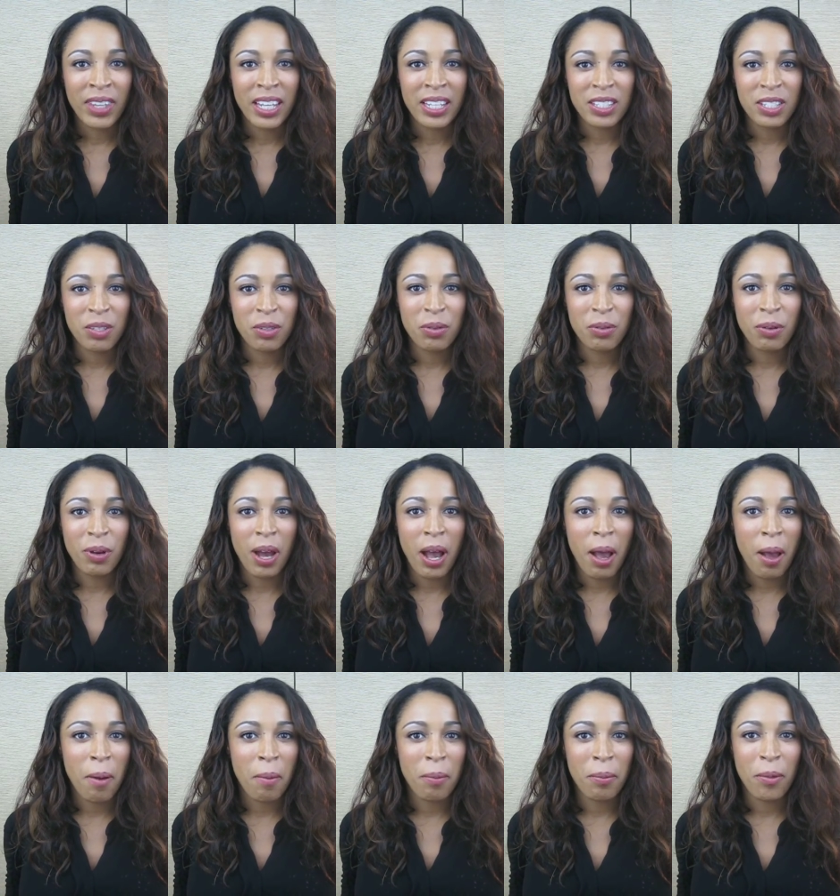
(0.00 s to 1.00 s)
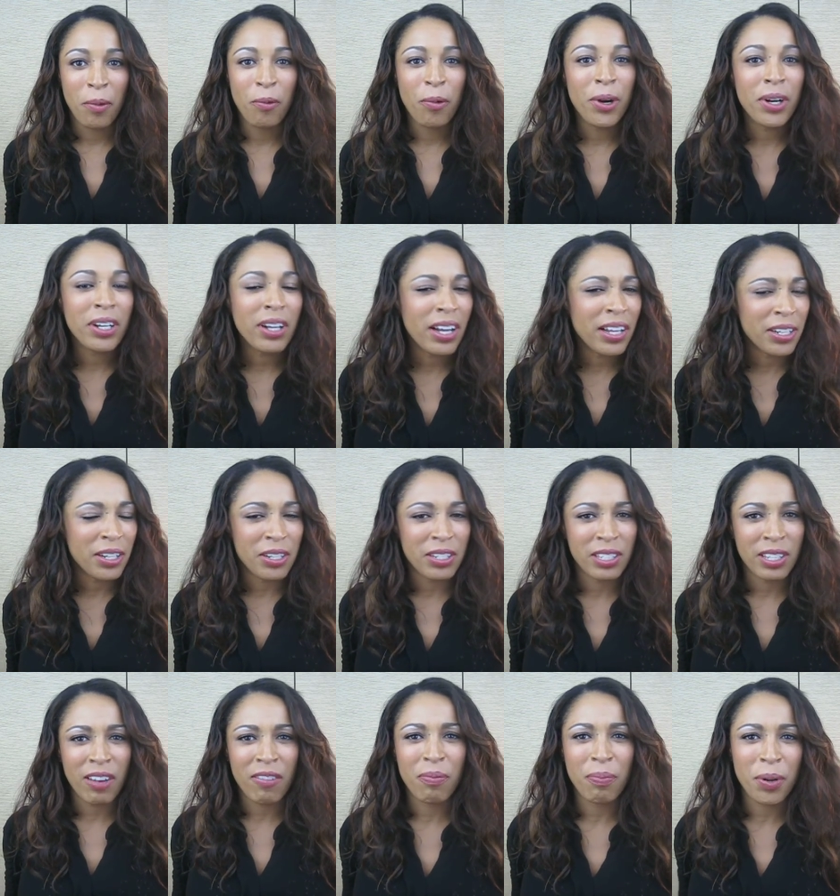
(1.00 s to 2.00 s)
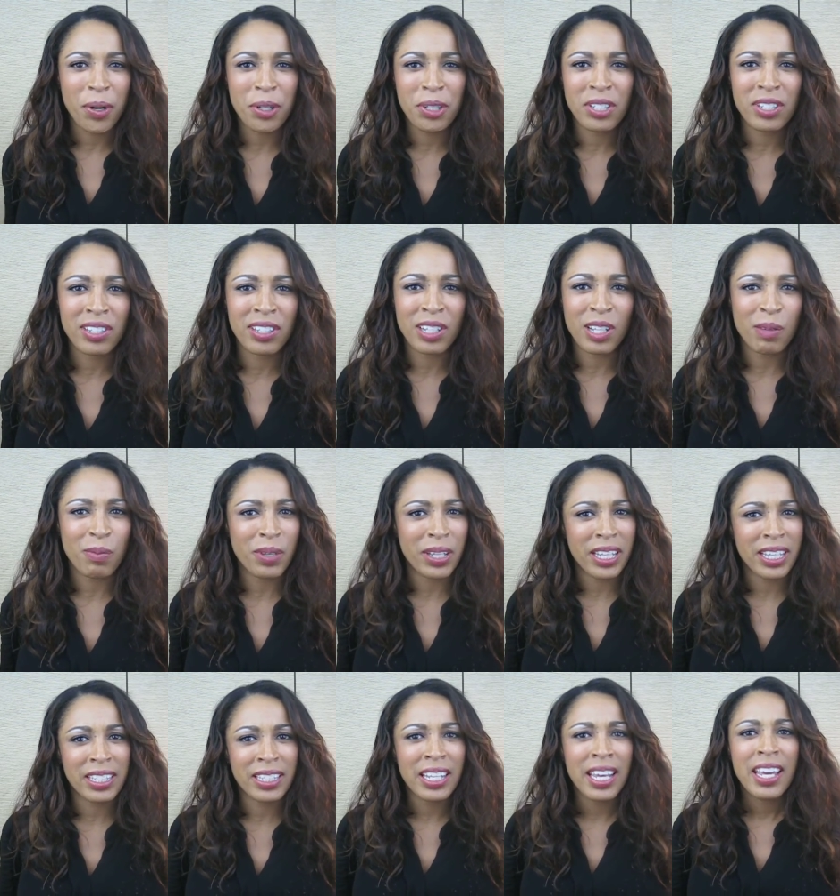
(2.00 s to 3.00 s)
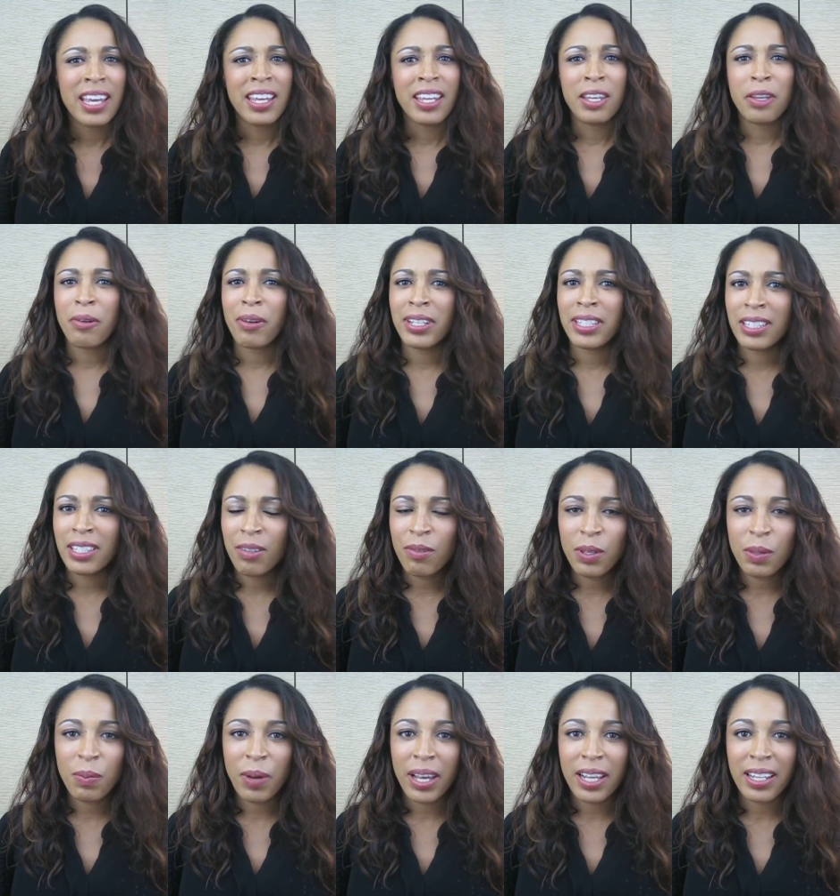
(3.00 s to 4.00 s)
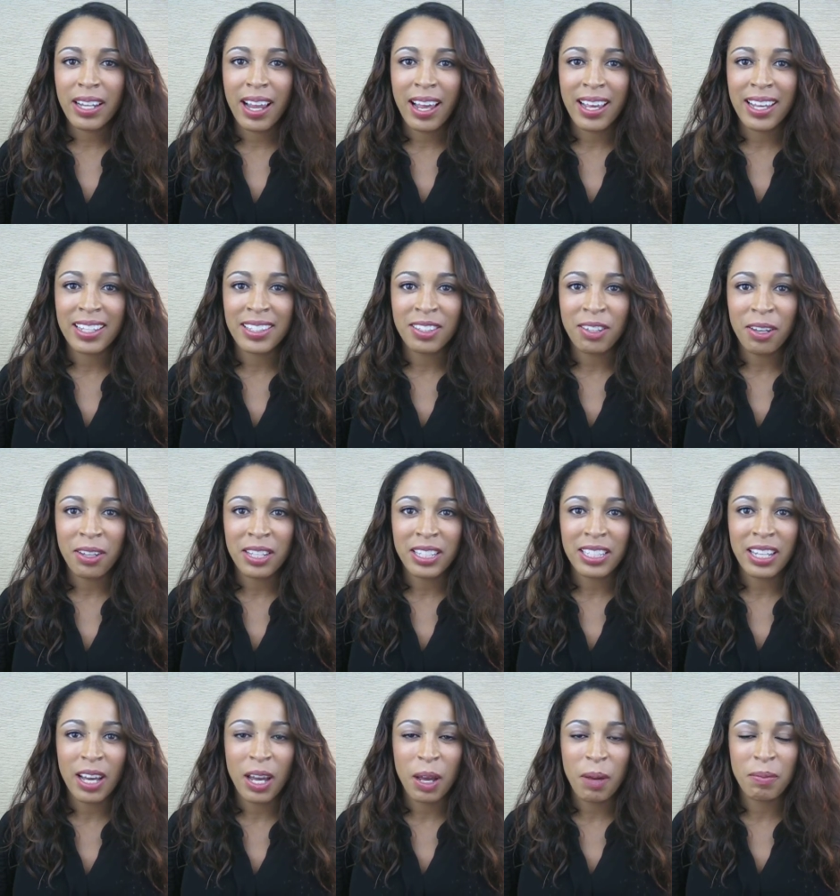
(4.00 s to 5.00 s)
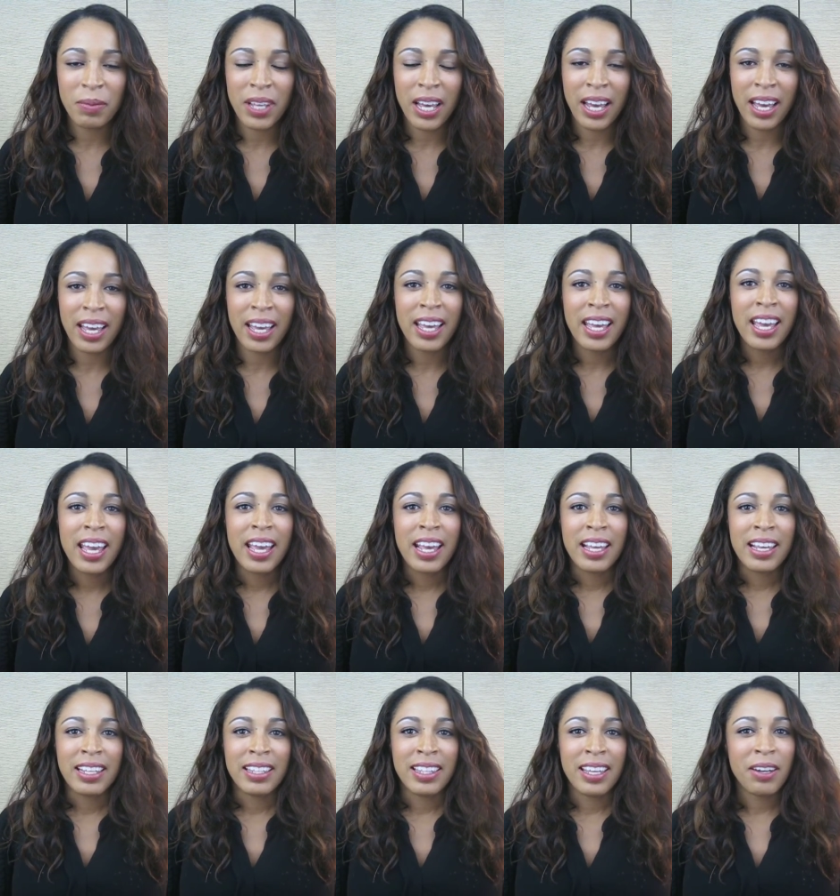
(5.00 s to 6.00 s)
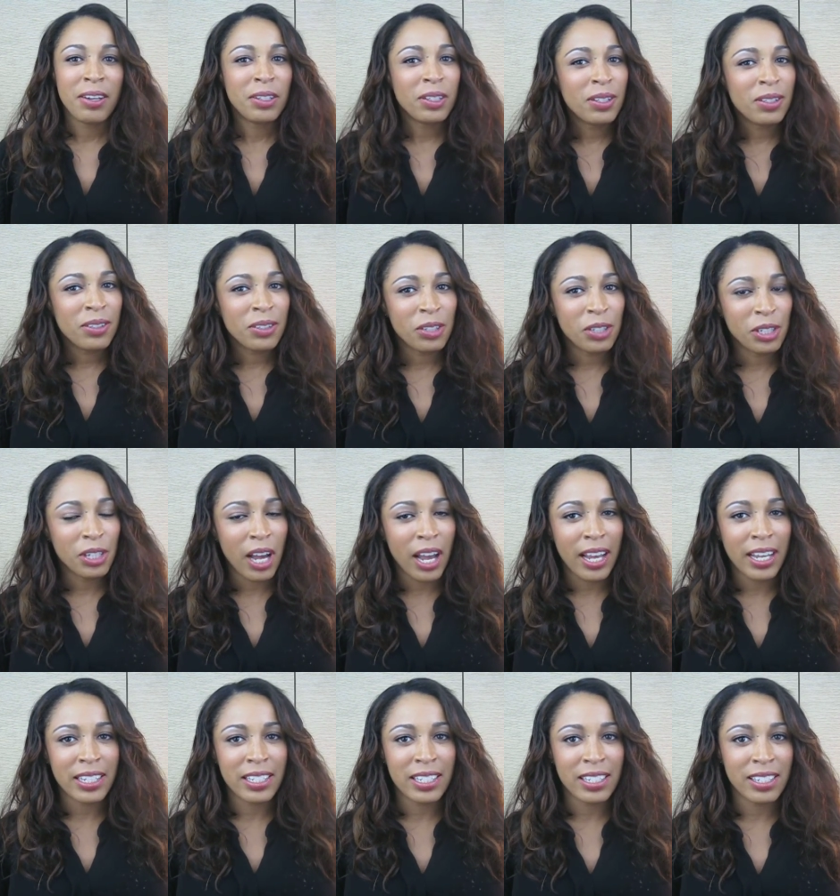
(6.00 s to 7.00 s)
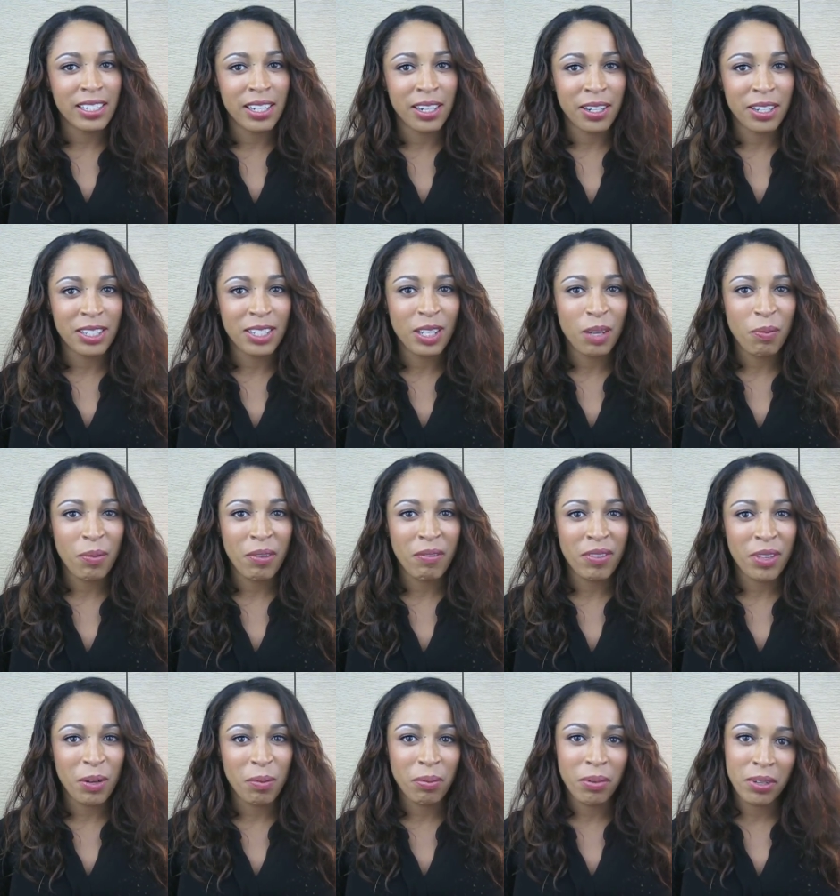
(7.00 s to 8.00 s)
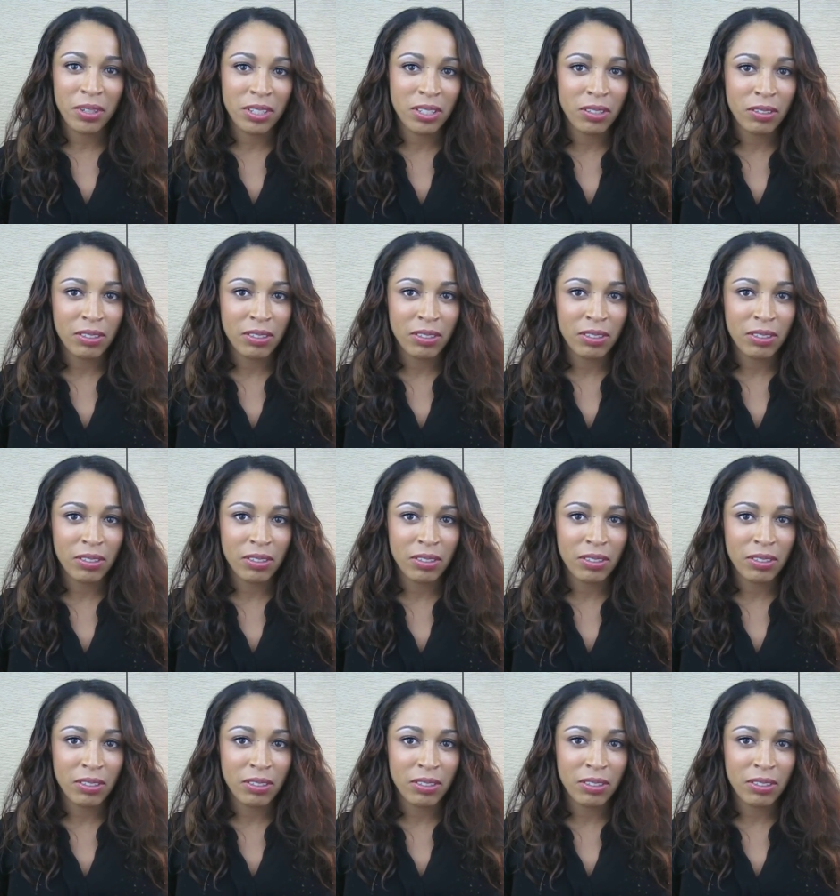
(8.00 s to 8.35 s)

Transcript: to work on yourself personally, because, you know, I see with my clients all the time that they're a little shy to share some of their personal